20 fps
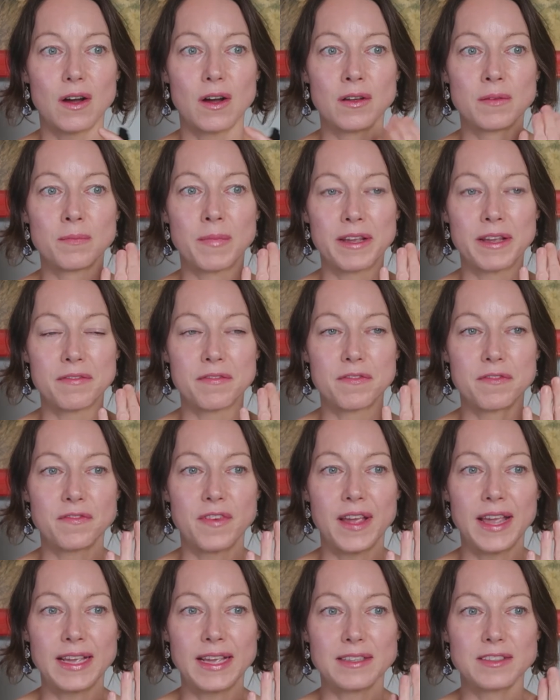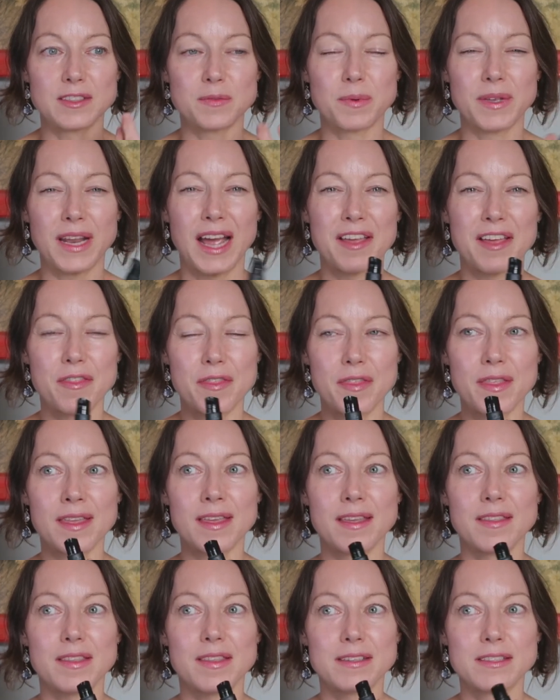on my face, but I
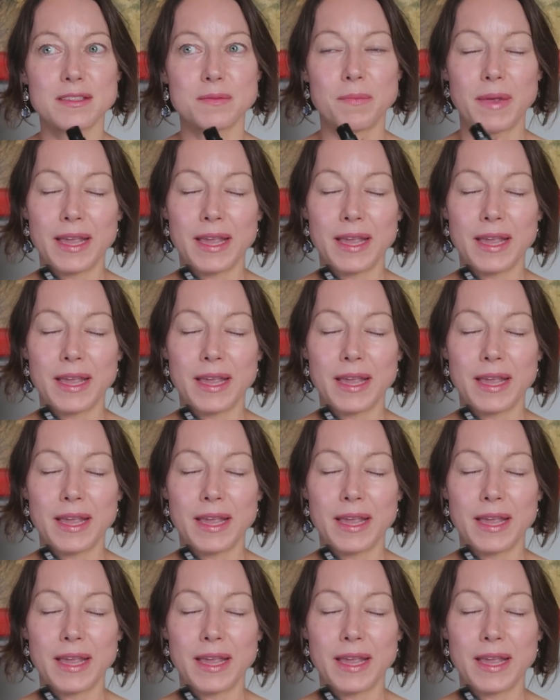think this